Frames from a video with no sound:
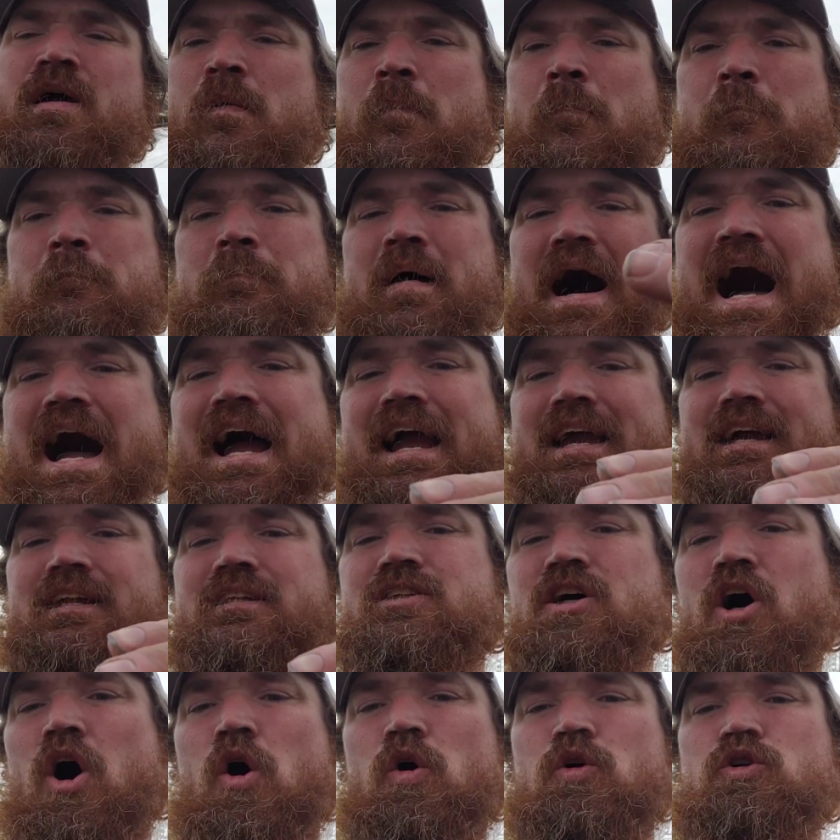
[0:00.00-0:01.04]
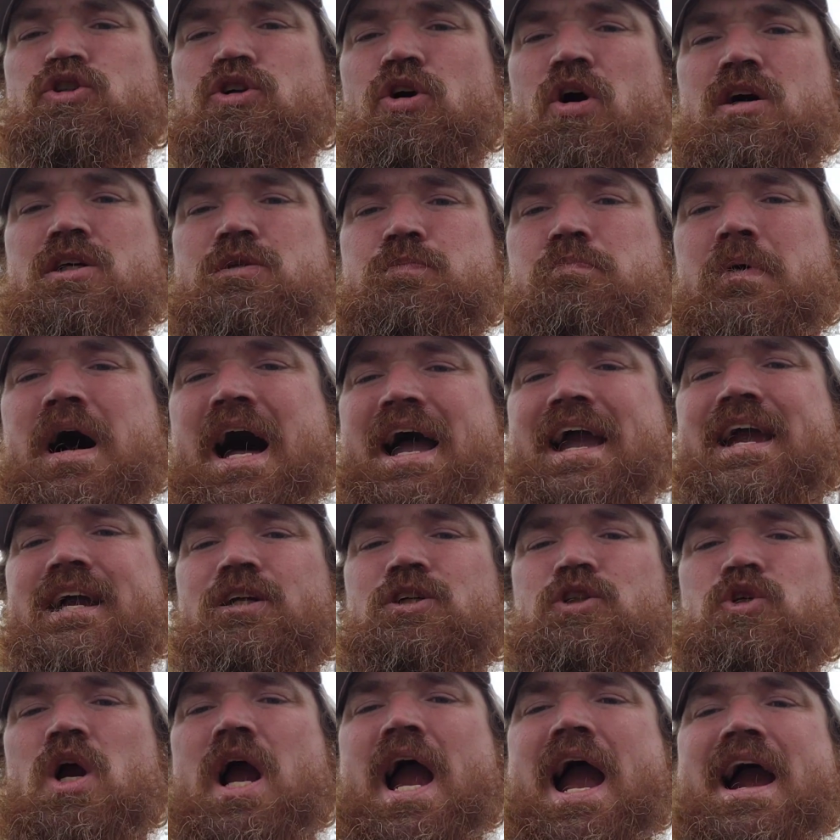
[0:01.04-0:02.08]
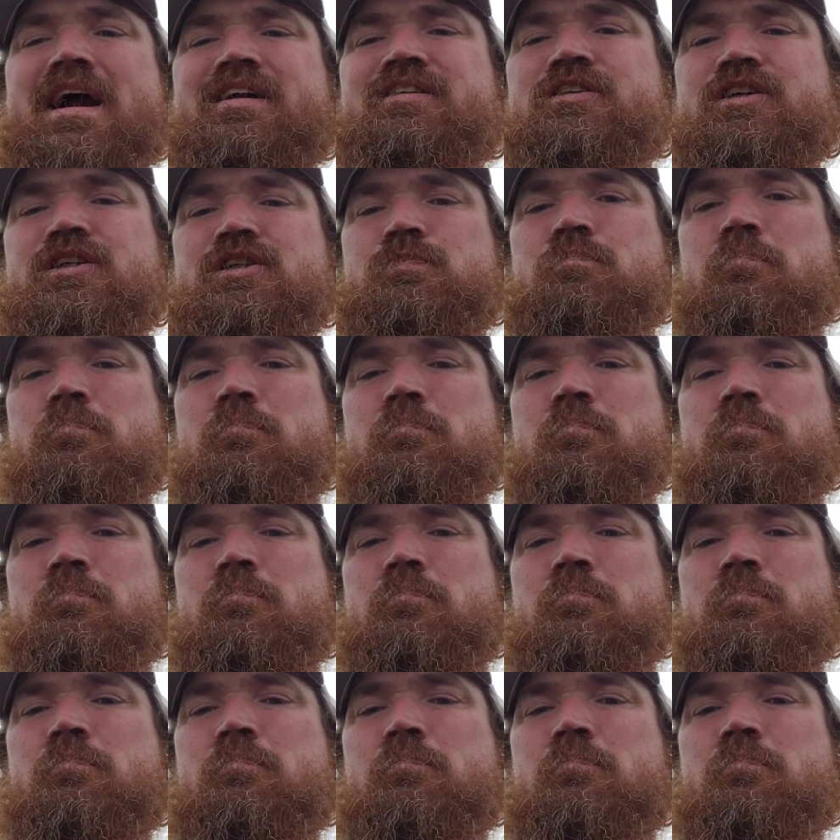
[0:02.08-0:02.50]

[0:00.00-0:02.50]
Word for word: buying tow trucks, buying tractors,